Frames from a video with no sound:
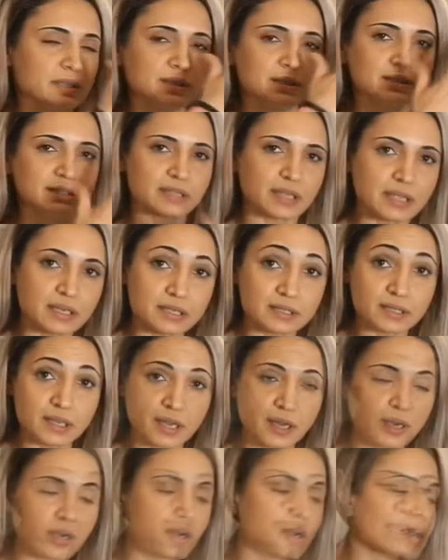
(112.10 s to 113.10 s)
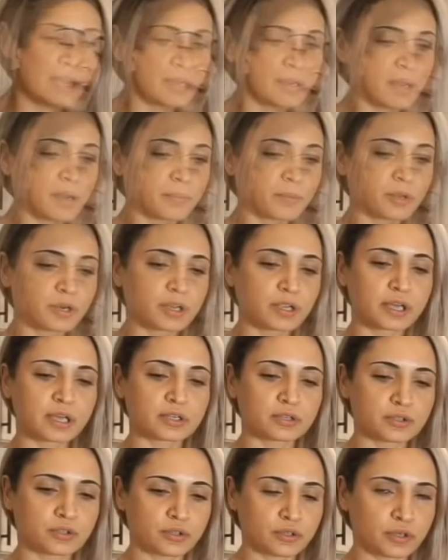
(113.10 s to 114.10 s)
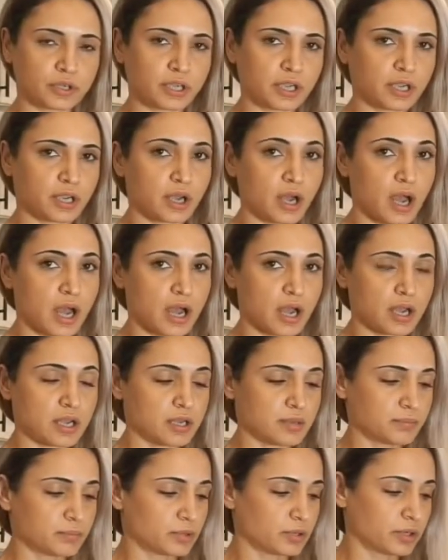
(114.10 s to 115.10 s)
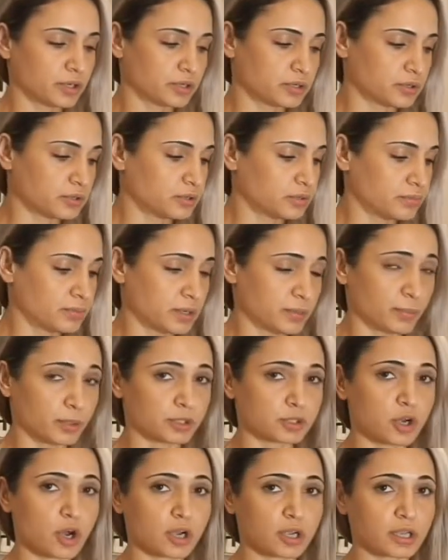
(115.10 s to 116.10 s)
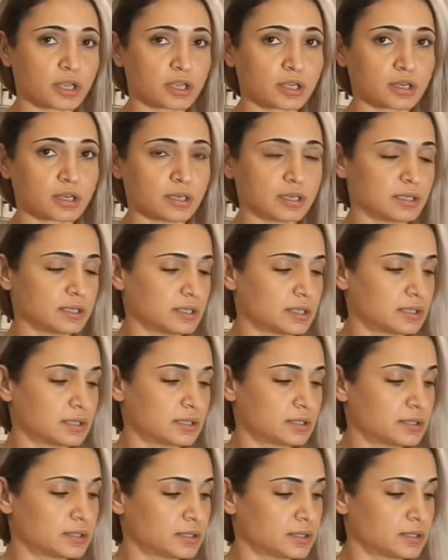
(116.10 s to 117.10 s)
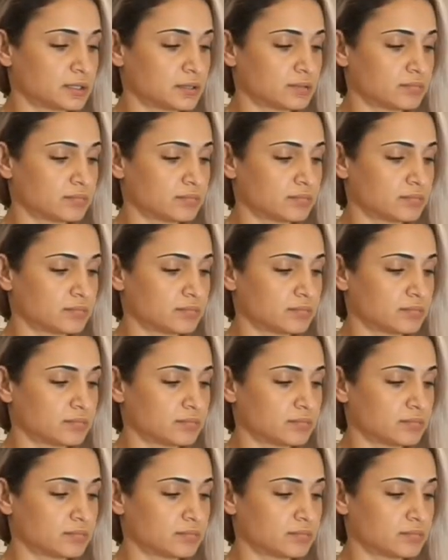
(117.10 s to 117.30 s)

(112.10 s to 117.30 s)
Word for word: stays there. That's that. I'm gonna get to cooking. I am going to do minimal talking because,